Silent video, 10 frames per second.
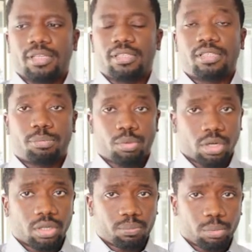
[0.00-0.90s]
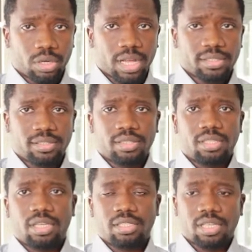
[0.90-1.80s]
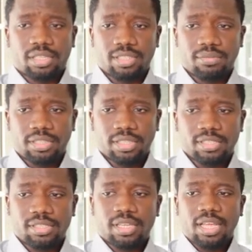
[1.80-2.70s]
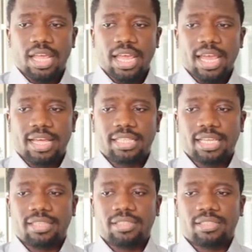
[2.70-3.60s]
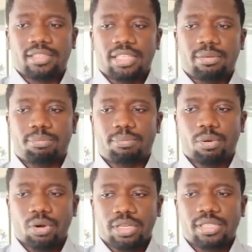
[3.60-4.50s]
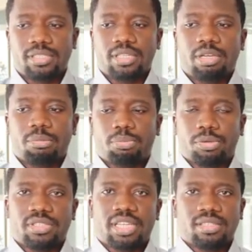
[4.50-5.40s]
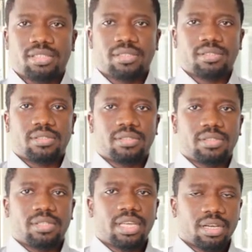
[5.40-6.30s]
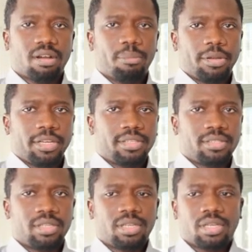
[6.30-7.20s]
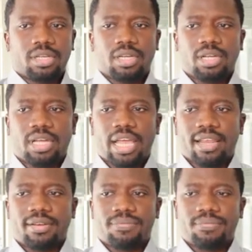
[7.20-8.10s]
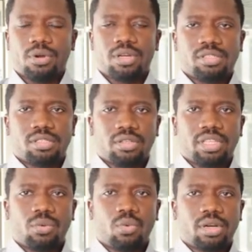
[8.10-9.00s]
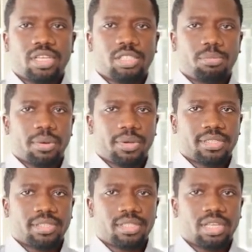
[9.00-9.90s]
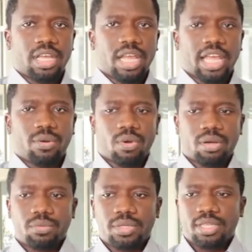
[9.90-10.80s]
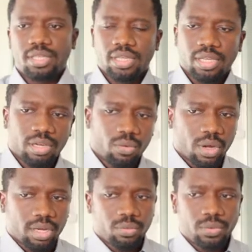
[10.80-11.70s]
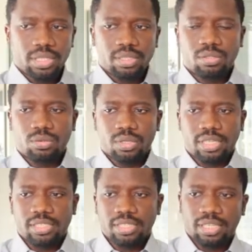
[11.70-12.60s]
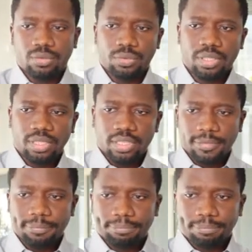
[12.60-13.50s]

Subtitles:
its products, its activities, and then the employees present their company and focus on their work experience. And what we do is that we